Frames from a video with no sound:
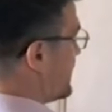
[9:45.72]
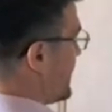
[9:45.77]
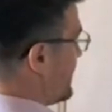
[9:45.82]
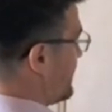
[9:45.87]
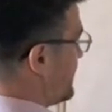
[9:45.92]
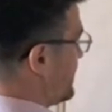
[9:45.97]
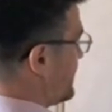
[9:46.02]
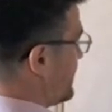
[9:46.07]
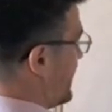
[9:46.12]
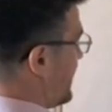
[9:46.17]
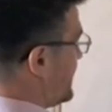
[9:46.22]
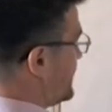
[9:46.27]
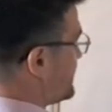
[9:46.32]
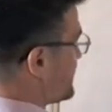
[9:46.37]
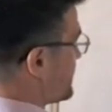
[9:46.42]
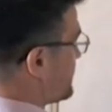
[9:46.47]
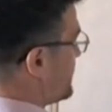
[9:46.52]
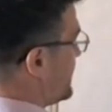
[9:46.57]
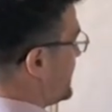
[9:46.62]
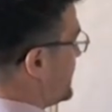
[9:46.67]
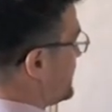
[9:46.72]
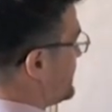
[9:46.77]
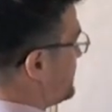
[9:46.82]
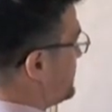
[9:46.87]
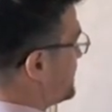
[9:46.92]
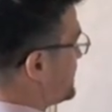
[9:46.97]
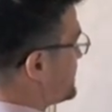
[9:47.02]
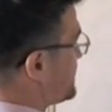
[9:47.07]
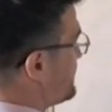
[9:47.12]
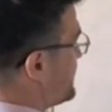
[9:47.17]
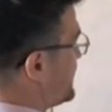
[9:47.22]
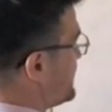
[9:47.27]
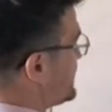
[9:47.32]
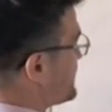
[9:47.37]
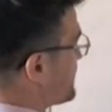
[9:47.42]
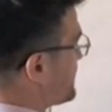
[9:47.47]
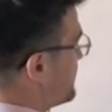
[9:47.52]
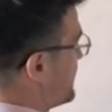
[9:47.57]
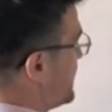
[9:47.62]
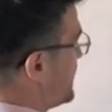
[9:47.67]
get that a squared plus b
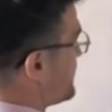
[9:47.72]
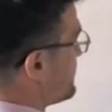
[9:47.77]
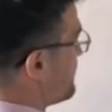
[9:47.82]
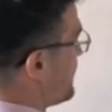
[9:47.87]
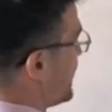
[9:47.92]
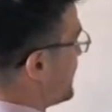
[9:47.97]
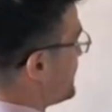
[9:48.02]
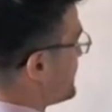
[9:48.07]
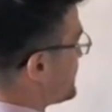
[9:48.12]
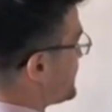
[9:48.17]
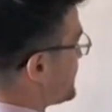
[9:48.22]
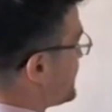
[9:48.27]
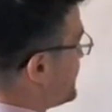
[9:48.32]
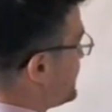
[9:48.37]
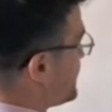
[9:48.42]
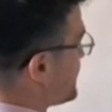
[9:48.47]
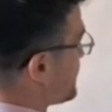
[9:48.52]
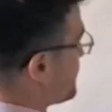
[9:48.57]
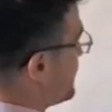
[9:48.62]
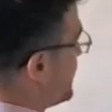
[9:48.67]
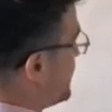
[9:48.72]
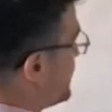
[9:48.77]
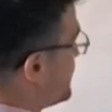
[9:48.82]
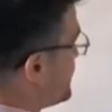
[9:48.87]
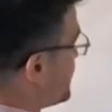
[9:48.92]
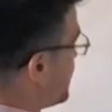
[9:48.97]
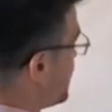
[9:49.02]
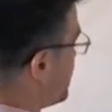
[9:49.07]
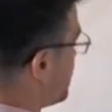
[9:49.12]
squared minus c squared is